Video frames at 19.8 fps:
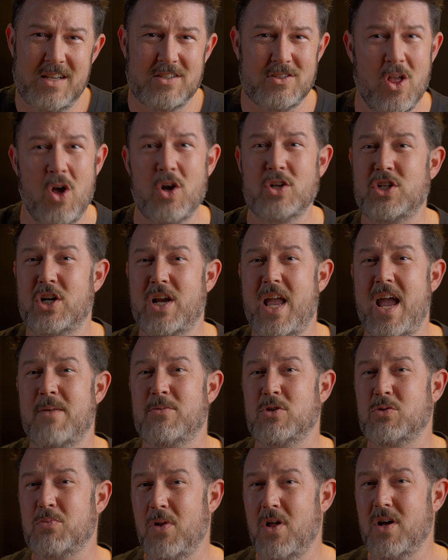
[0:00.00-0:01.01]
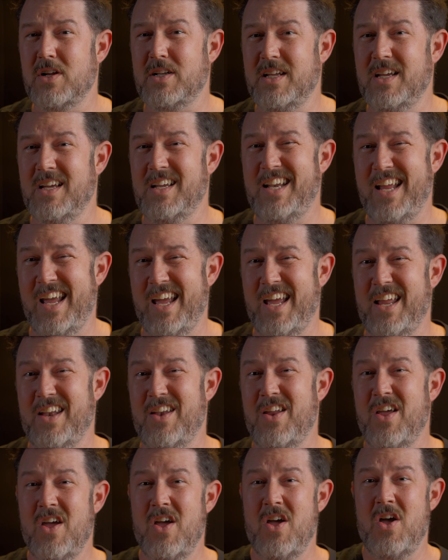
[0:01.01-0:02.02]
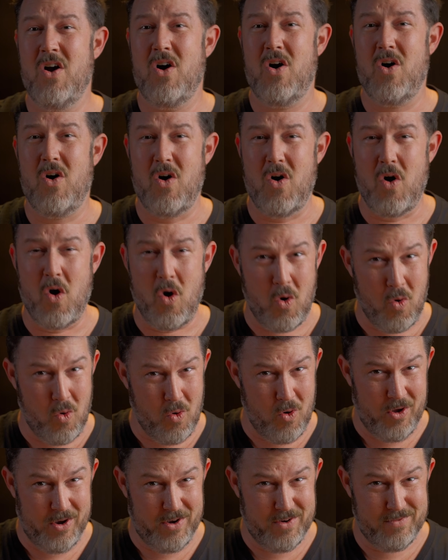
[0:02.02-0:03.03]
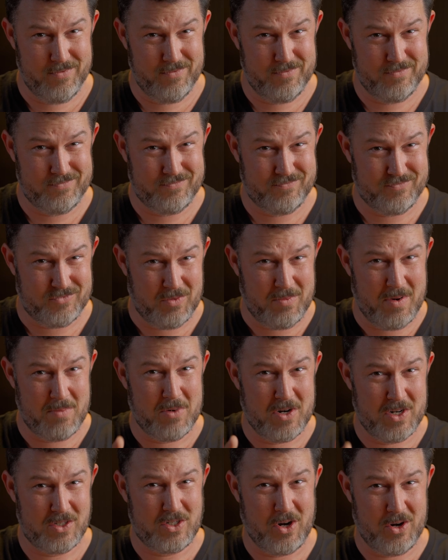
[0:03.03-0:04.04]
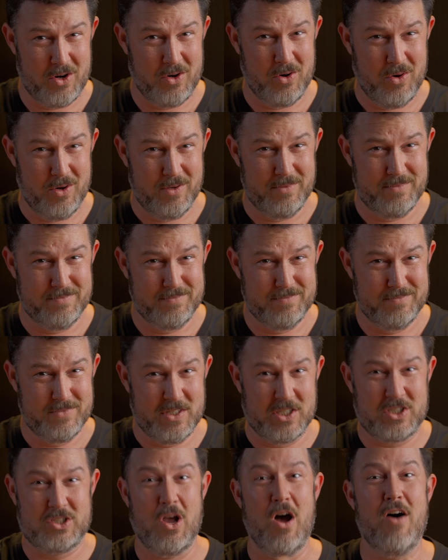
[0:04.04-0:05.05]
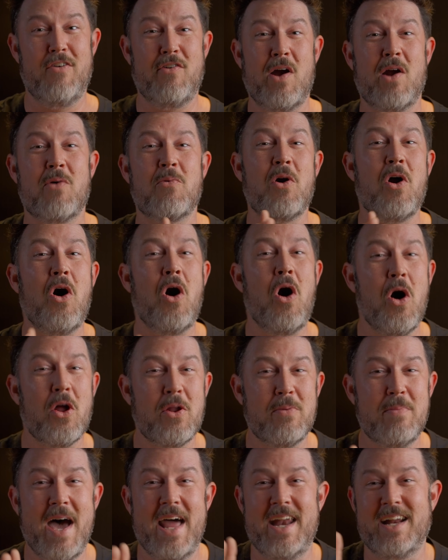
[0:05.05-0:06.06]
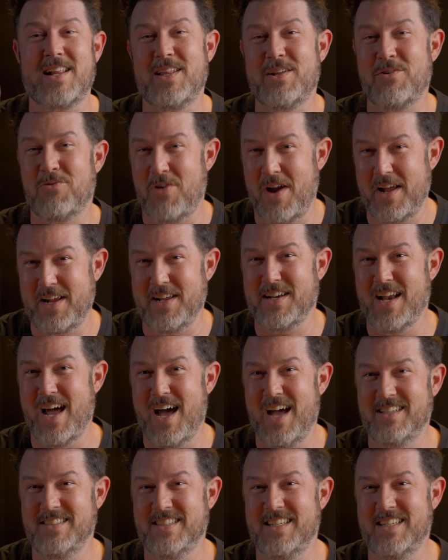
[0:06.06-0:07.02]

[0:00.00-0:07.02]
As long as your camera's plugged in and on, remember to turn it on. The software will automatically recognize